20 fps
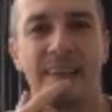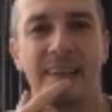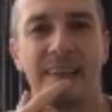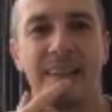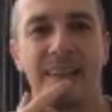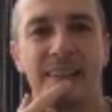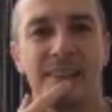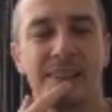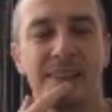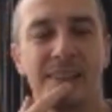
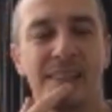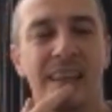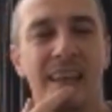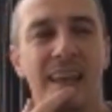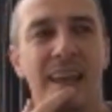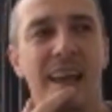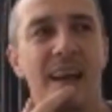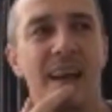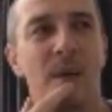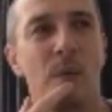Yes.
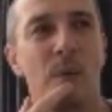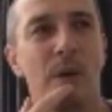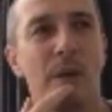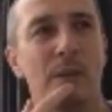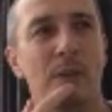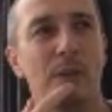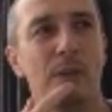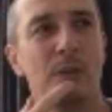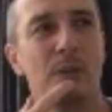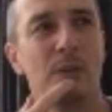When
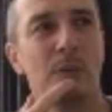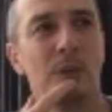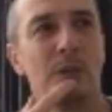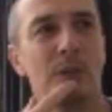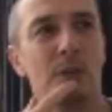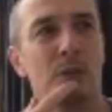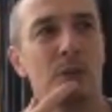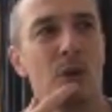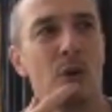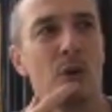
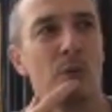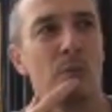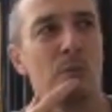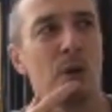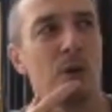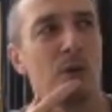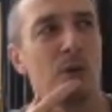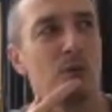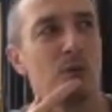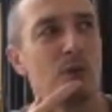you talk
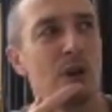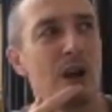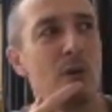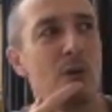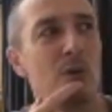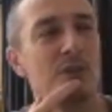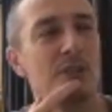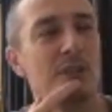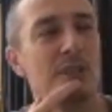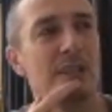about
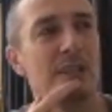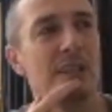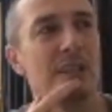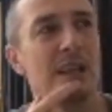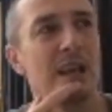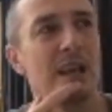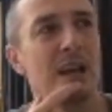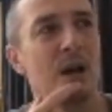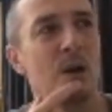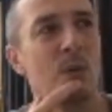arousal,
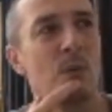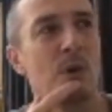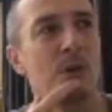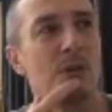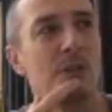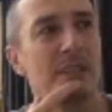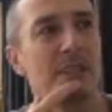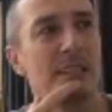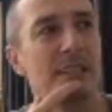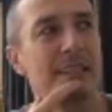was
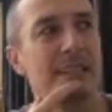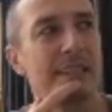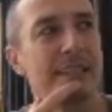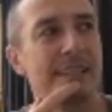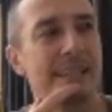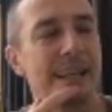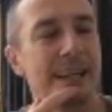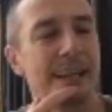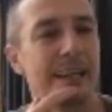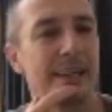it a
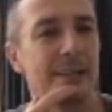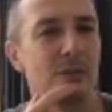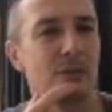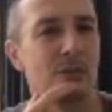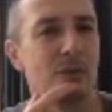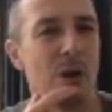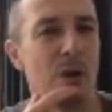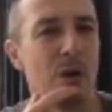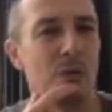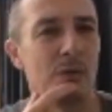desired
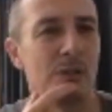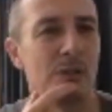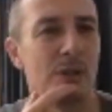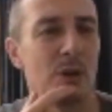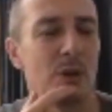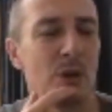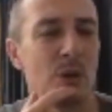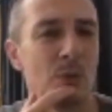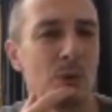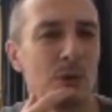arousal,
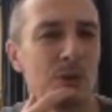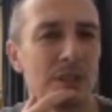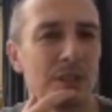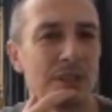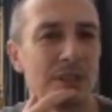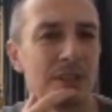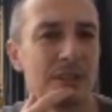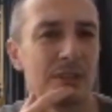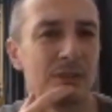or was it an